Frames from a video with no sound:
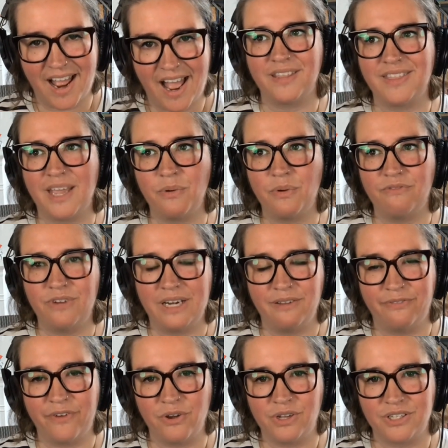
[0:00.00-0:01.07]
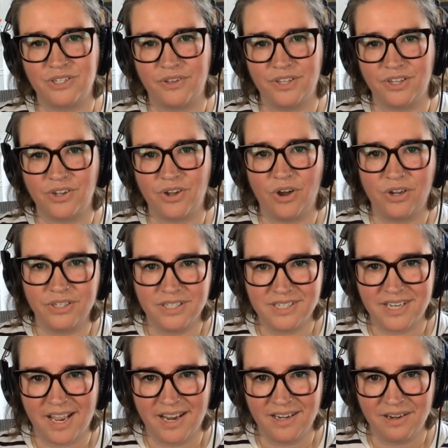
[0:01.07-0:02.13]
Like they were really focused on the
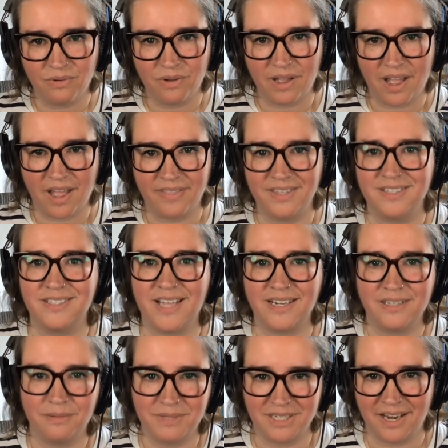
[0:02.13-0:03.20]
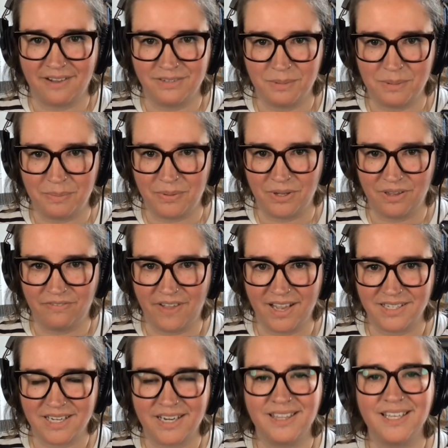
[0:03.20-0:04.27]
content and the setup didn't have to be
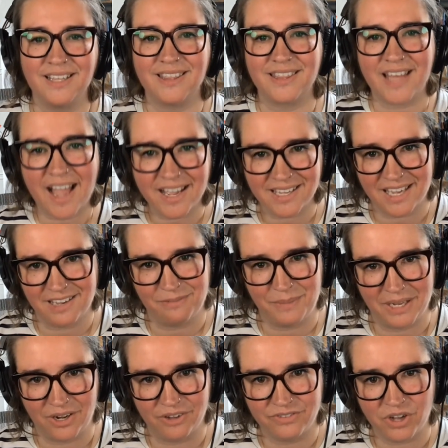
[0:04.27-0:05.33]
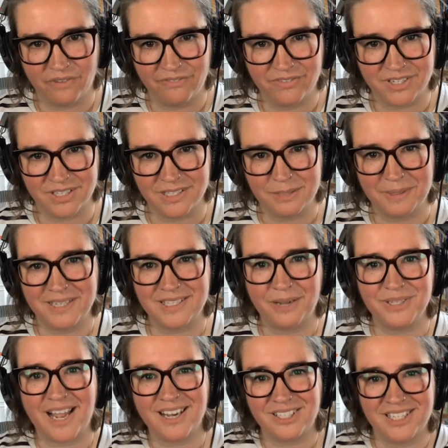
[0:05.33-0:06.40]
perfect. And I think that gave me a lot of confidence because I
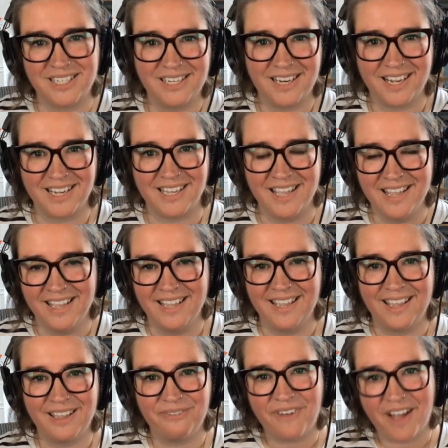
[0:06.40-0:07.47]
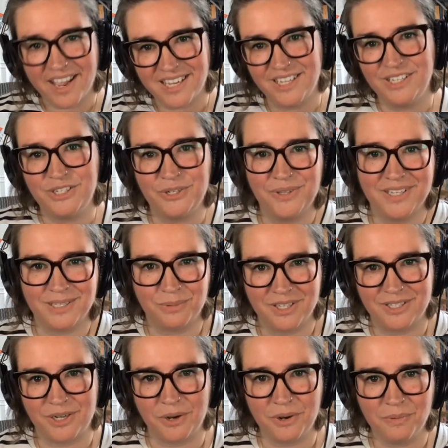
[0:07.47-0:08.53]
was actually like, if I can do this with
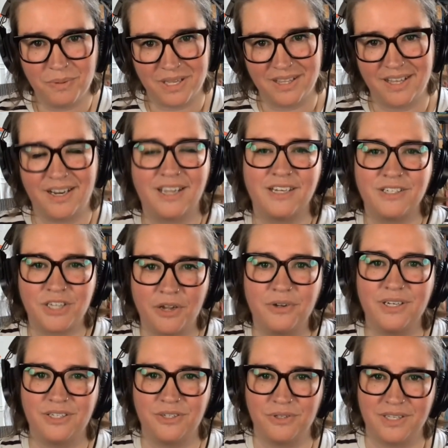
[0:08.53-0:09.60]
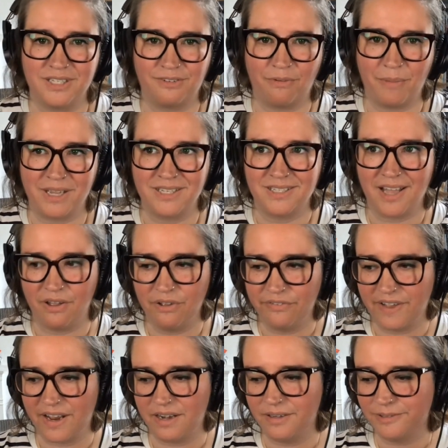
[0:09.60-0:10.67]
Adobe, then I can totally do this for
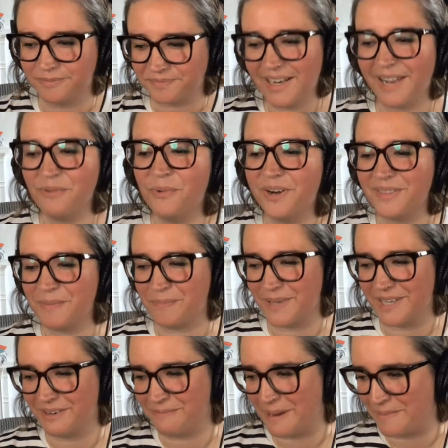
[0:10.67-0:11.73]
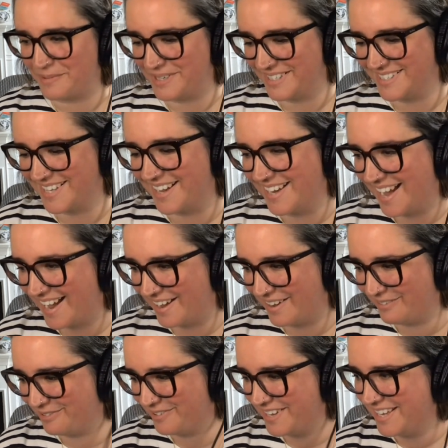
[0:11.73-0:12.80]
myself. And like one of the big memories that I
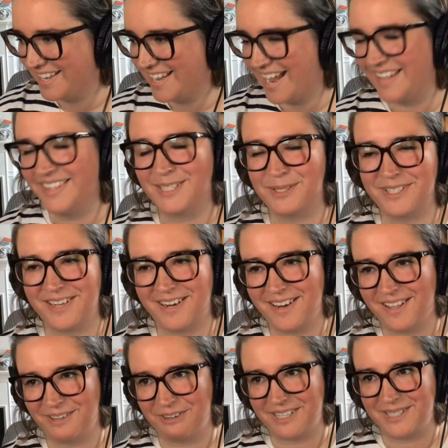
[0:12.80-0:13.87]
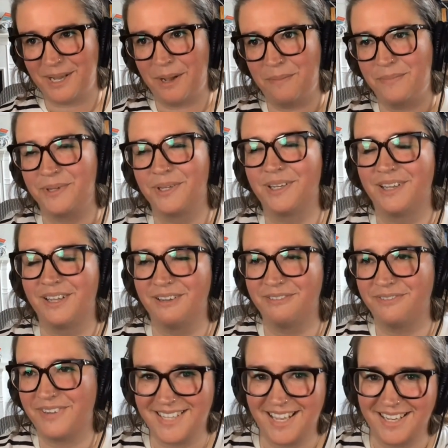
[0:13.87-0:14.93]
have, and this is another example
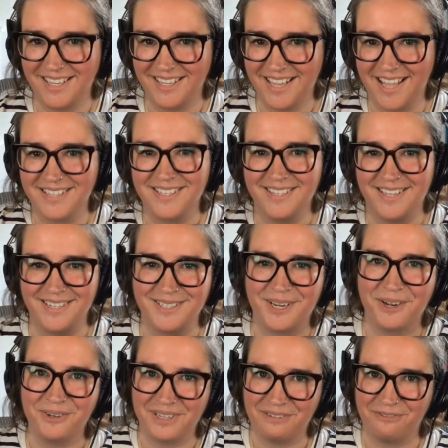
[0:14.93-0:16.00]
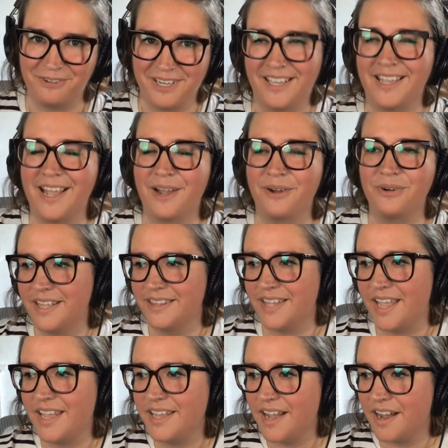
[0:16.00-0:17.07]
of saying yes and then totally freaking out.
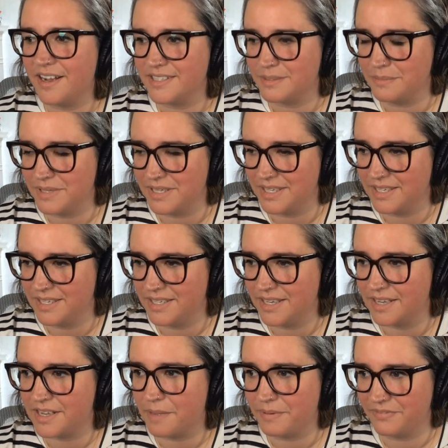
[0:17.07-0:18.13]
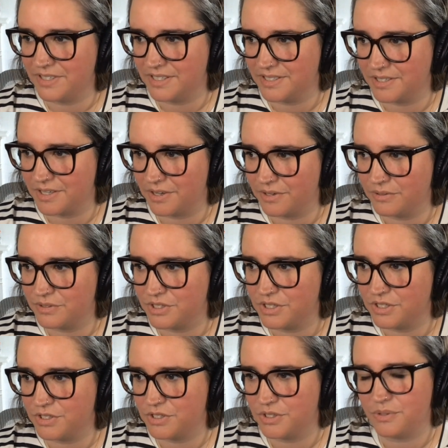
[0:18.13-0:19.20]
They asked me a couple of years ago to
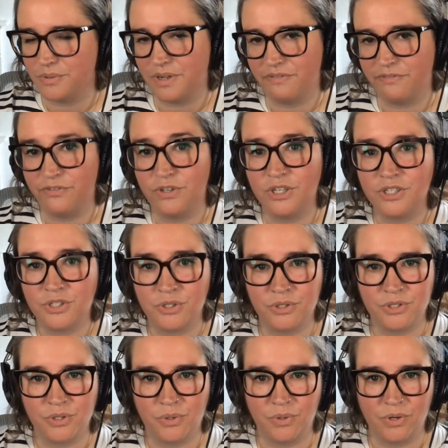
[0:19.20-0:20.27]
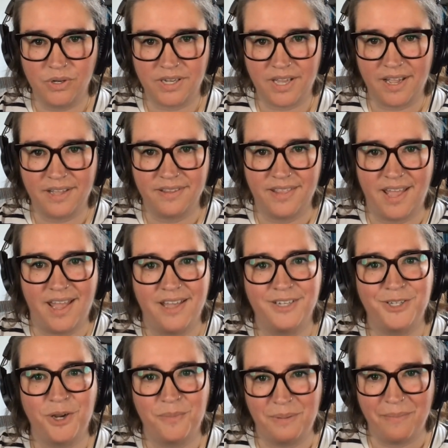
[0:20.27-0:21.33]
do a virtual talk at their
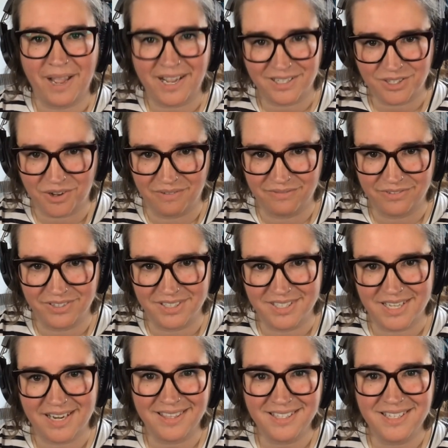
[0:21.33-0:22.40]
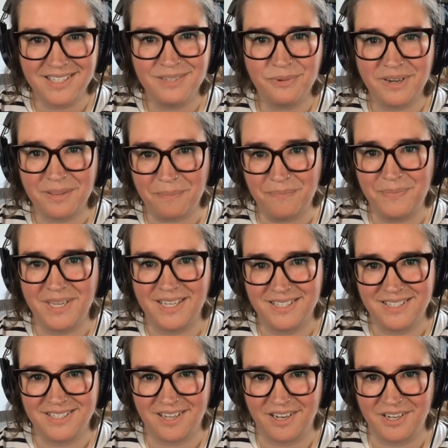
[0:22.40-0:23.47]
Adobe Max conference. And this is one of the biggest
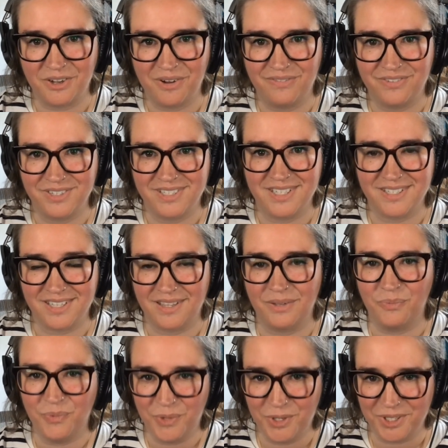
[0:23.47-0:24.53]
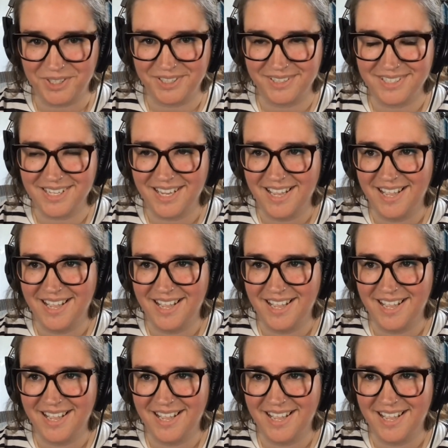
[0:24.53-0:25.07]
design conferences in the world.